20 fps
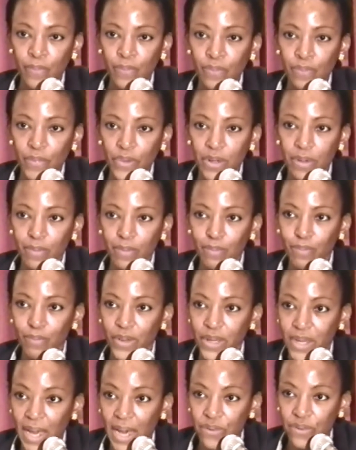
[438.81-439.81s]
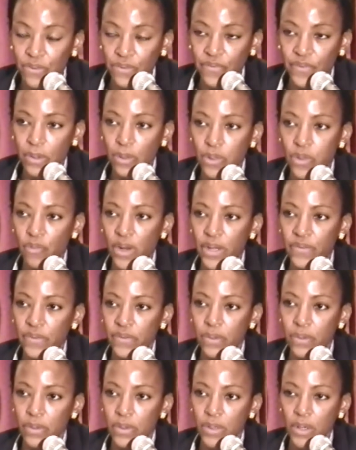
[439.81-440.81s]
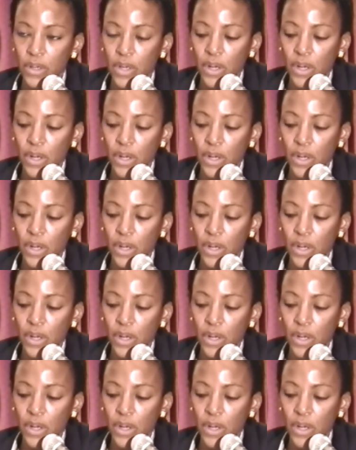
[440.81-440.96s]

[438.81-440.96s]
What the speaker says: but began to feel threatened.